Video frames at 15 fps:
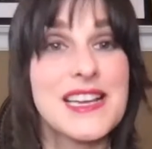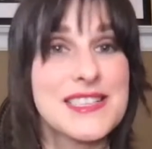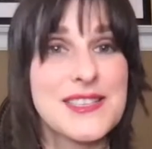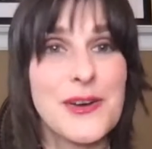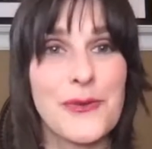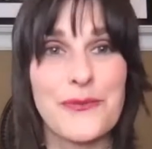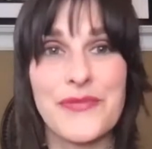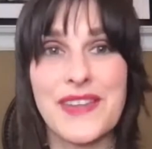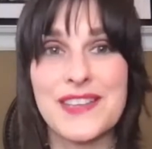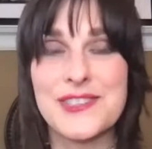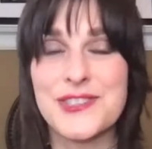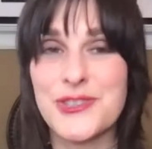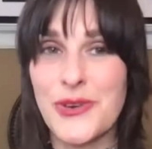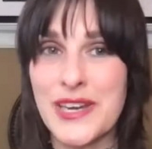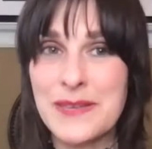So
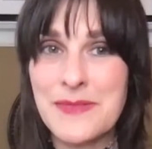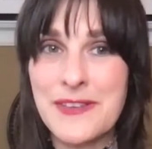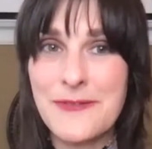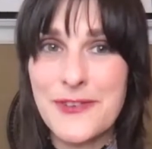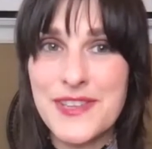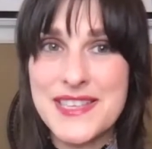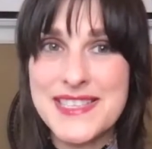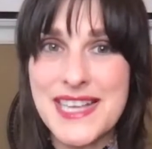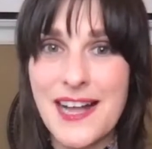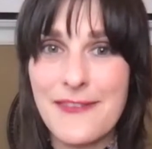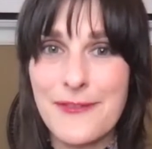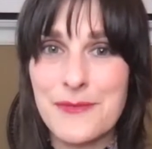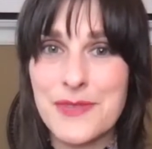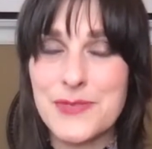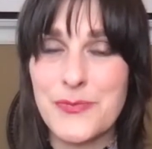join me for the
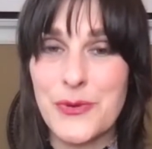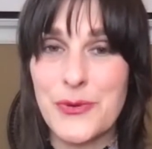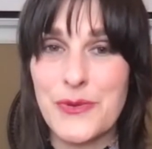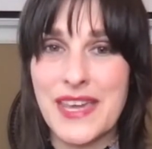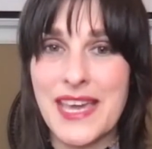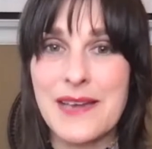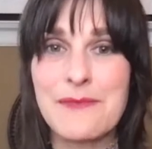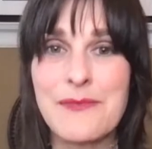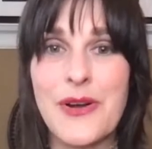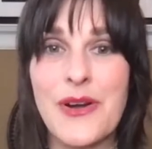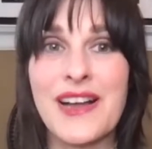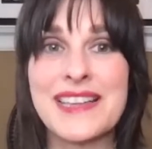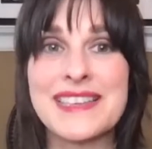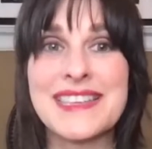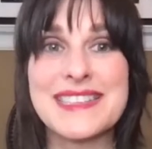Self-Image Bootcamp
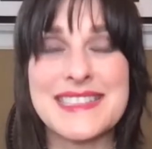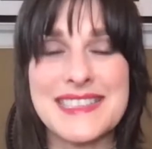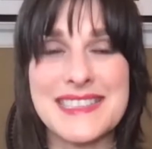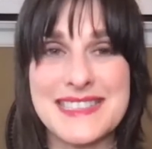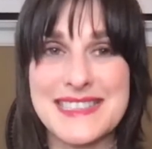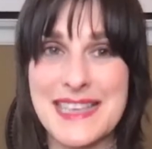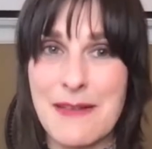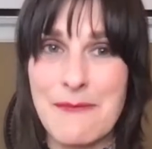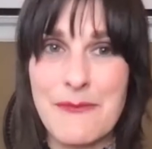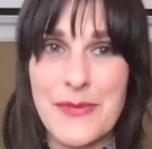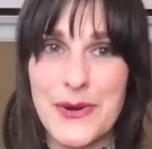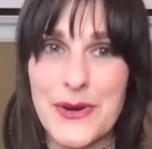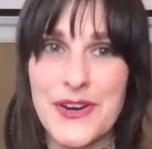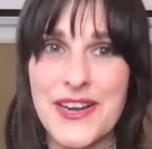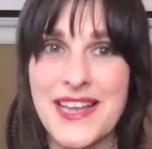on
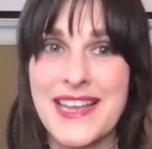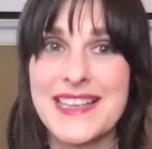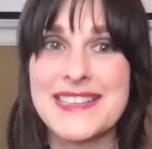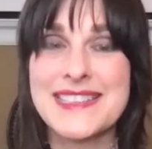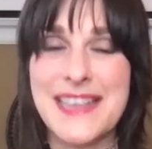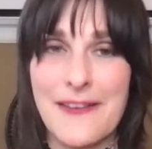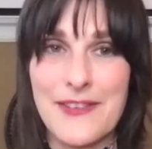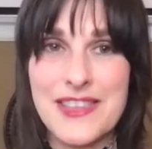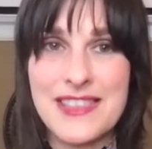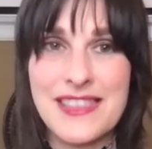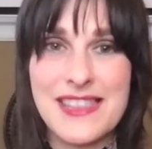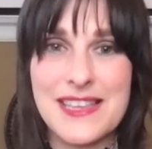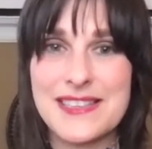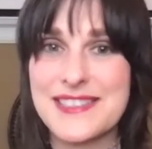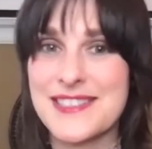December
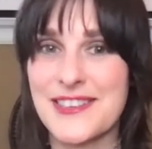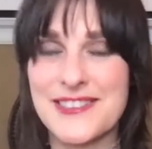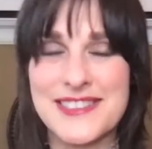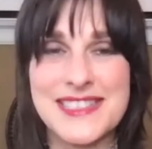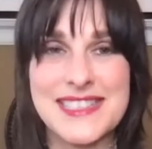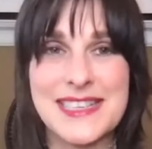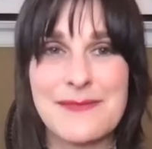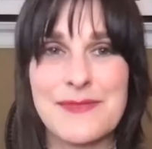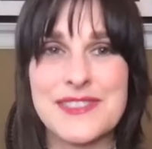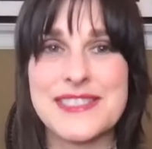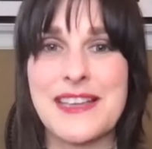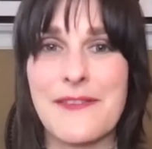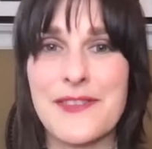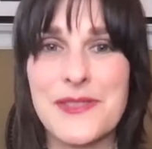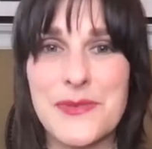7th. Starts December
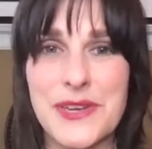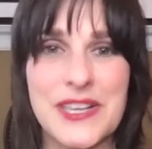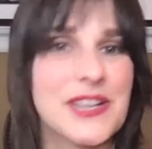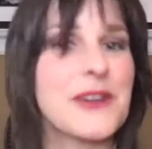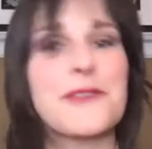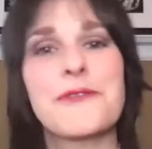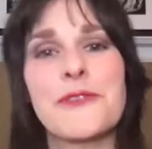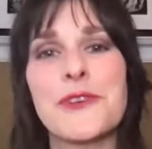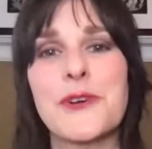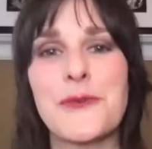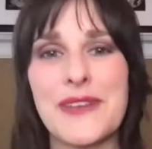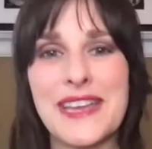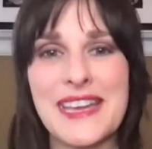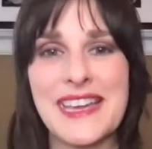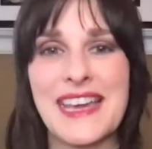7th. We're going to go for a
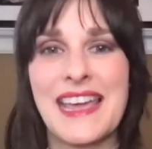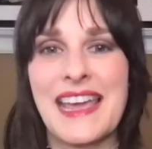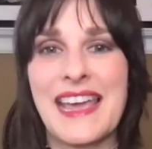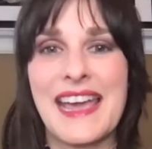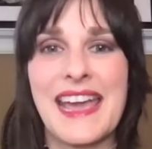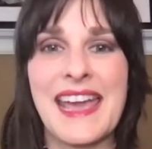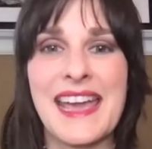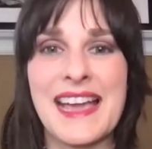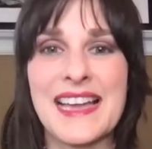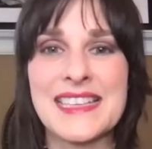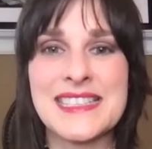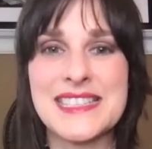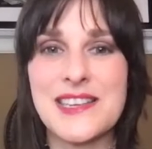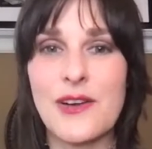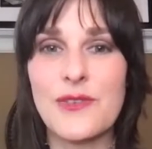week.
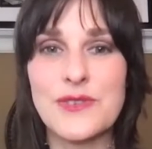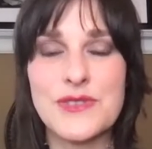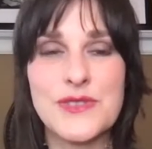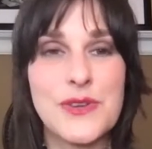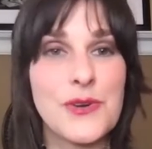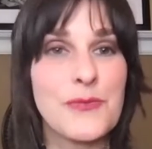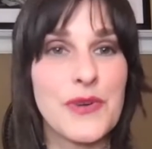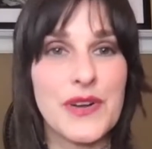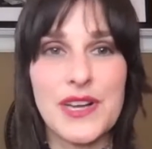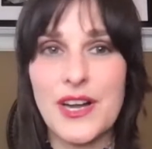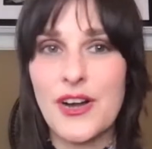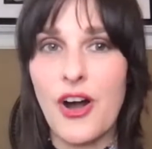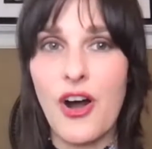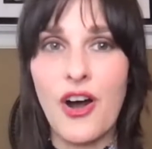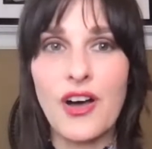And also book a
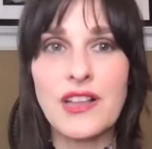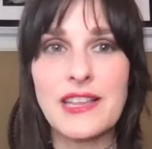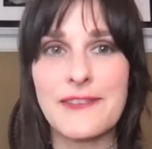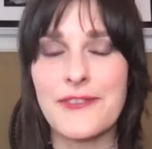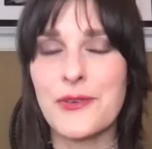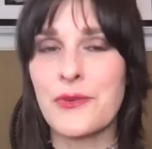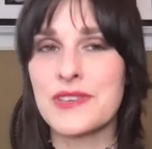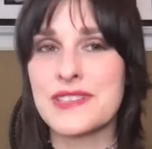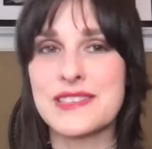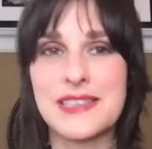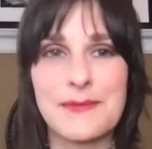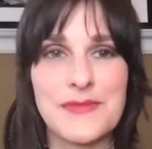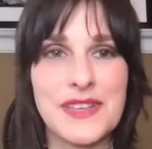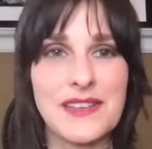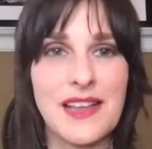call if you want to
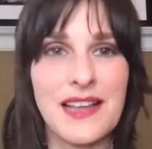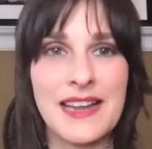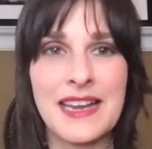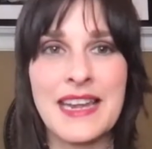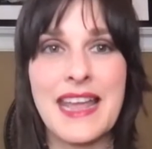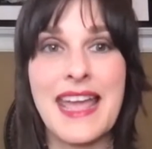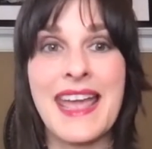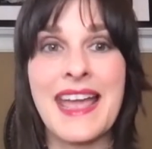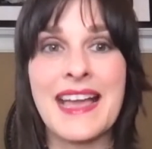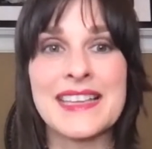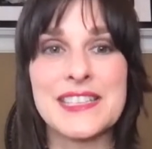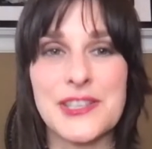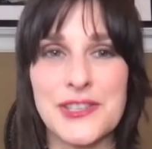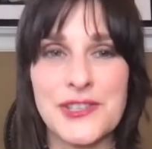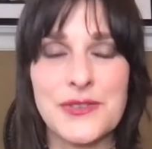skip the line
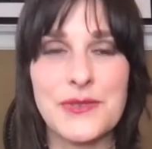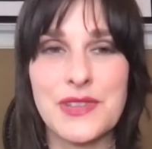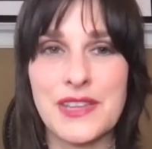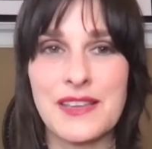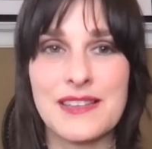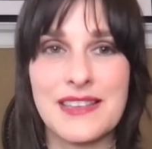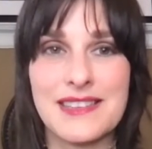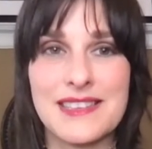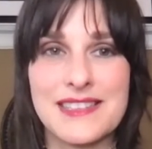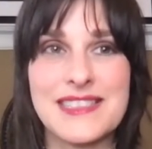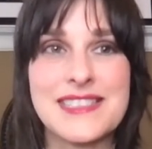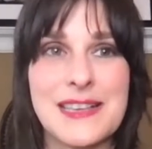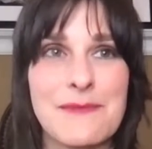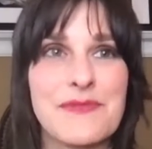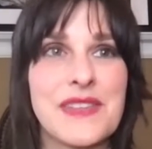and you think that this
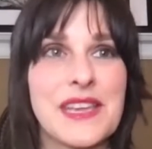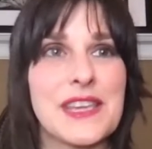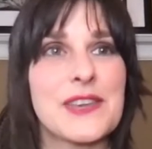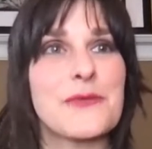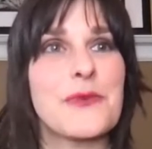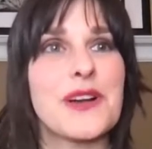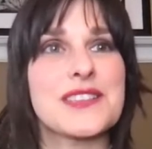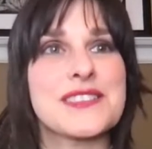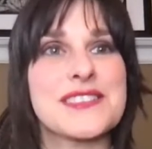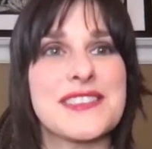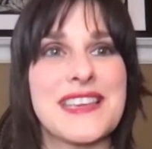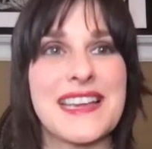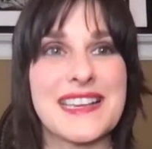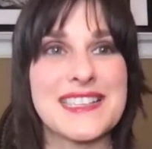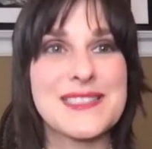is something you want
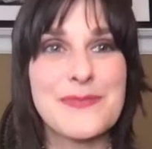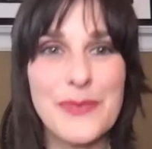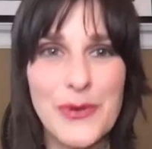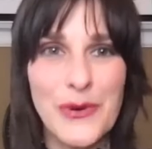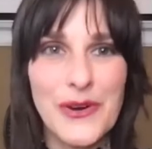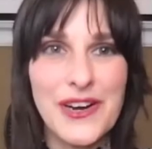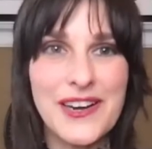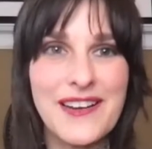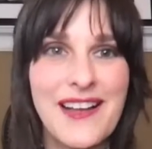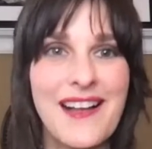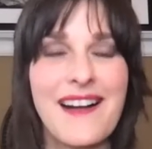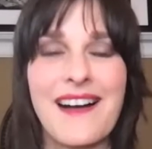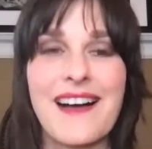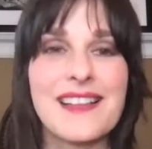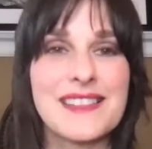to explore
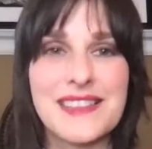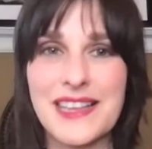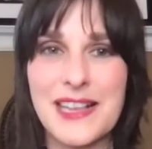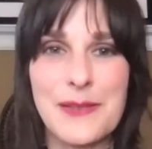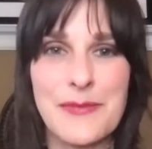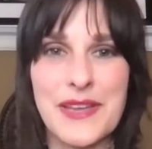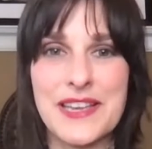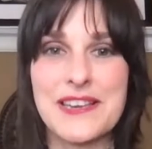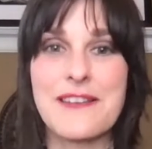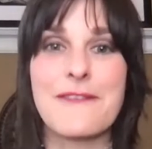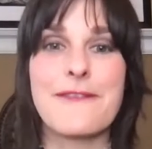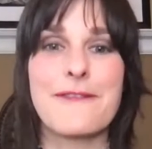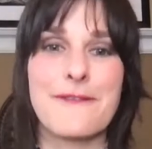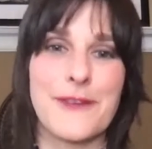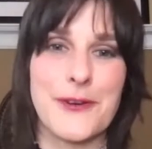a little bit
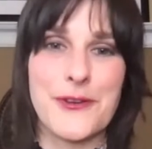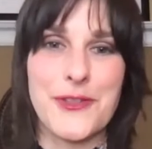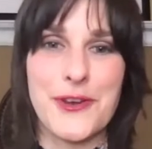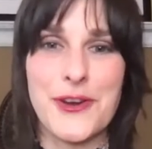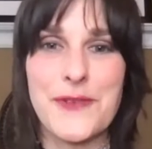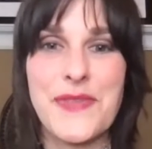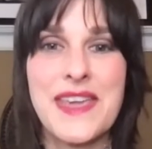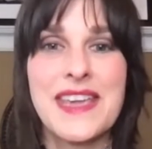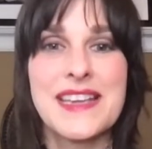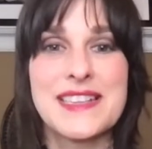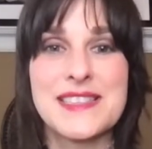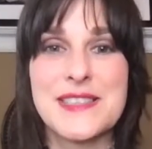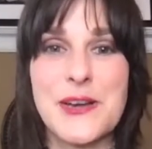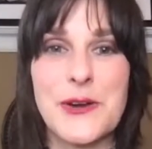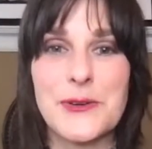further.
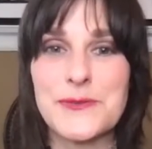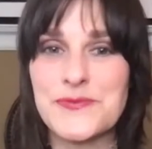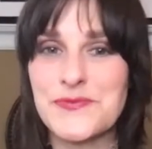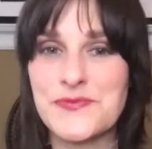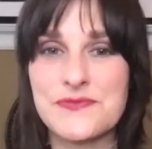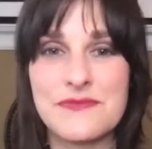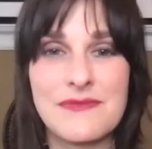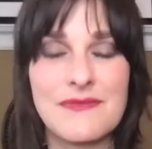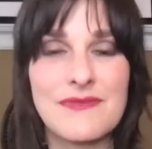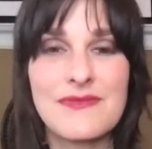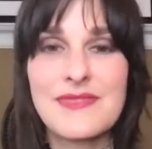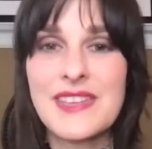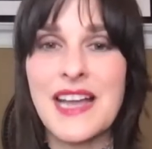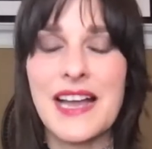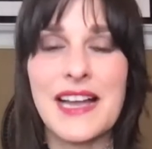So
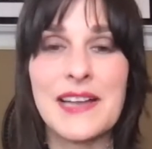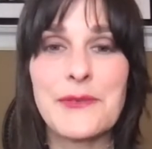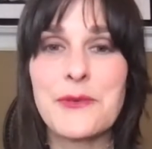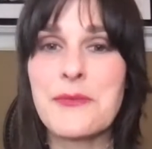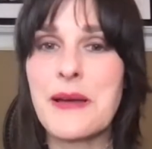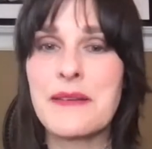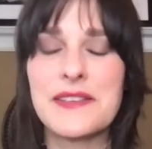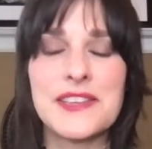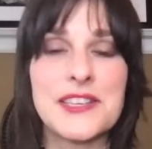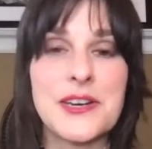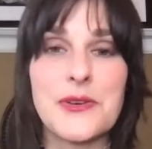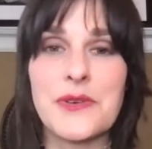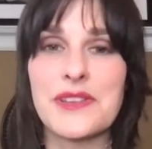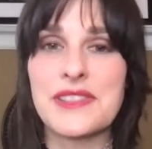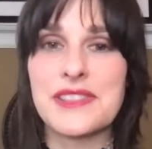I remember, you
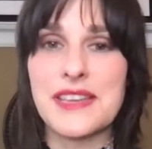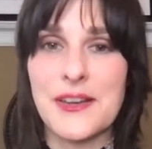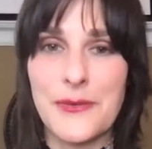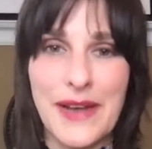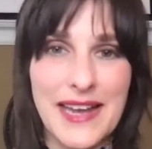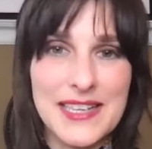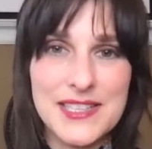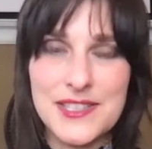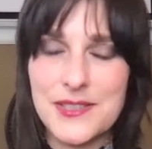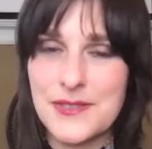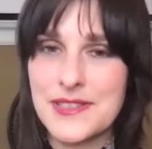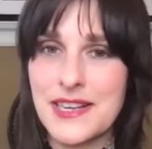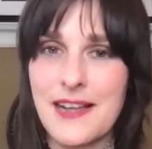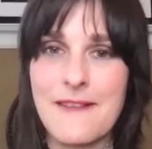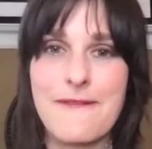know, the
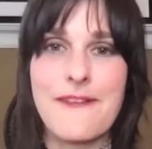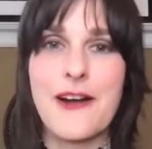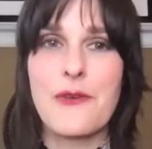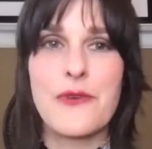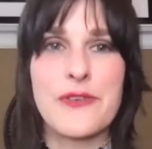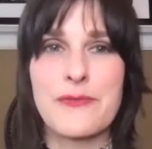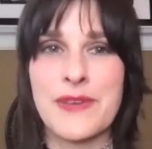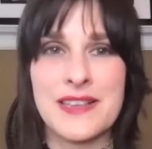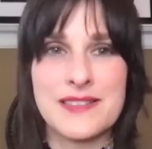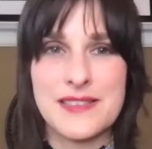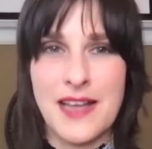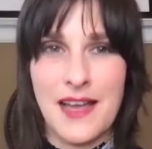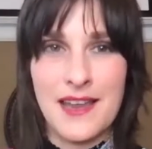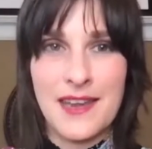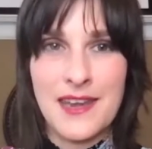gratitude that I felt with my
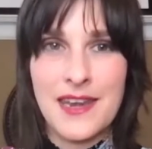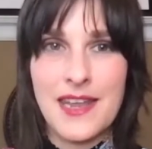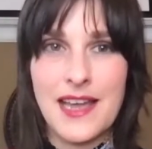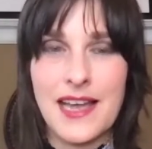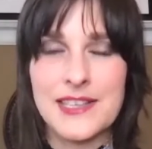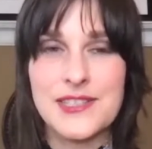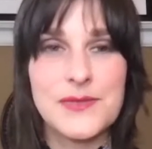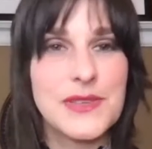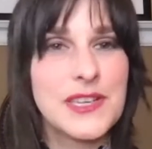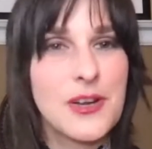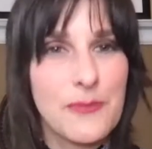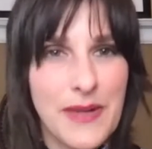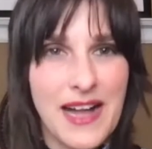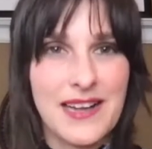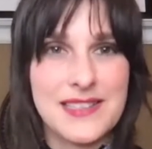son, I just want to
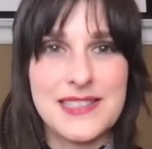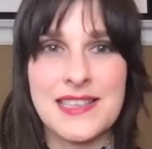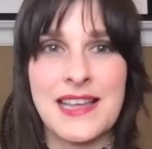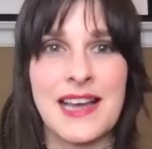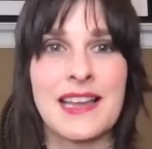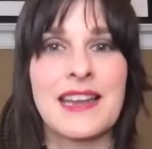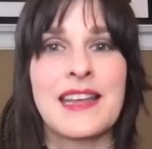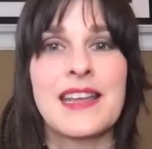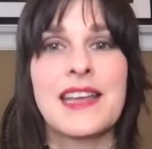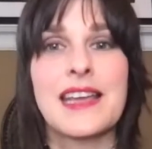go back to that.